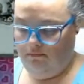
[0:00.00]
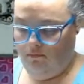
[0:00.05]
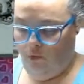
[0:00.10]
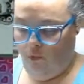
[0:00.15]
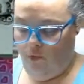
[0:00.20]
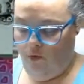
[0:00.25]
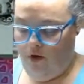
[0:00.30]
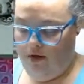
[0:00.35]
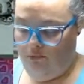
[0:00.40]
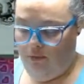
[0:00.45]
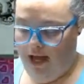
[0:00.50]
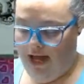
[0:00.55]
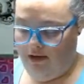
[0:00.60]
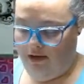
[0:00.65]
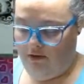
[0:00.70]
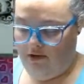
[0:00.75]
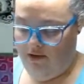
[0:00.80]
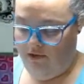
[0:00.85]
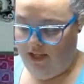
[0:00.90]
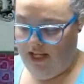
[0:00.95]

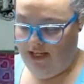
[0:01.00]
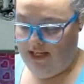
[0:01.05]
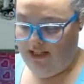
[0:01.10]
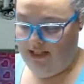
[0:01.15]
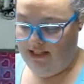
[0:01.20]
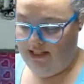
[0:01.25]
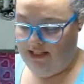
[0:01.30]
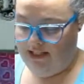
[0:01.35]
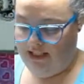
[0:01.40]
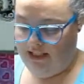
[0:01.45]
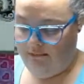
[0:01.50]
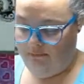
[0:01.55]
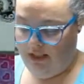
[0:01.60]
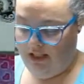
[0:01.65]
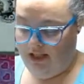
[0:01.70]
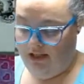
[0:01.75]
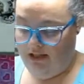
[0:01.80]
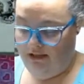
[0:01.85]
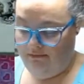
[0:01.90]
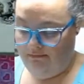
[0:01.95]
that needs
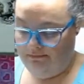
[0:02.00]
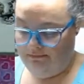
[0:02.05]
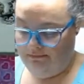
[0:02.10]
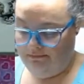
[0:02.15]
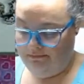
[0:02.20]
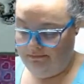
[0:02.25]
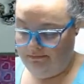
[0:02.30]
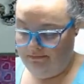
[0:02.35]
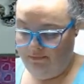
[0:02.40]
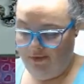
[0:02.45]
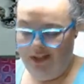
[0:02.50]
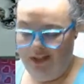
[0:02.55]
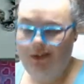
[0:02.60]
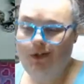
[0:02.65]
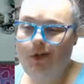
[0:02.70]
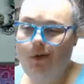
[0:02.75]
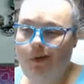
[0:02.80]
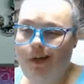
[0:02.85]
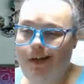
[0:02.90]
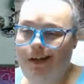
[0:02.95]
something. You
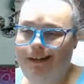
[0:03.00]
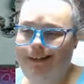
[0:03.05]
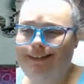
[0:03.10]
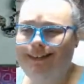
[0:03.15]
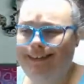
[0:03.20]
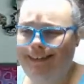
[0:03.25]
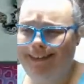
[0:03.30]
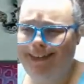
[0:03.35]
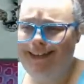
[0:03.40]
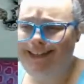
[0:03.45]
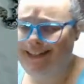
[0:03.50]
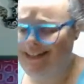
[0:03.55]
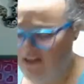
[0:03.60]
know what? Let's